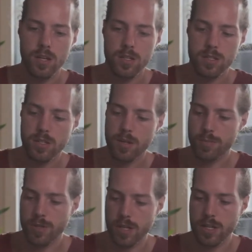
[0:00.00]
sun
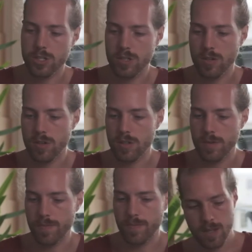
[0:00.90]
protection
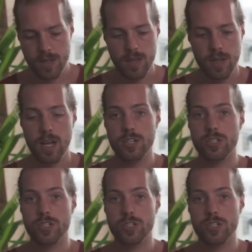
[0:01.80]
on. I'm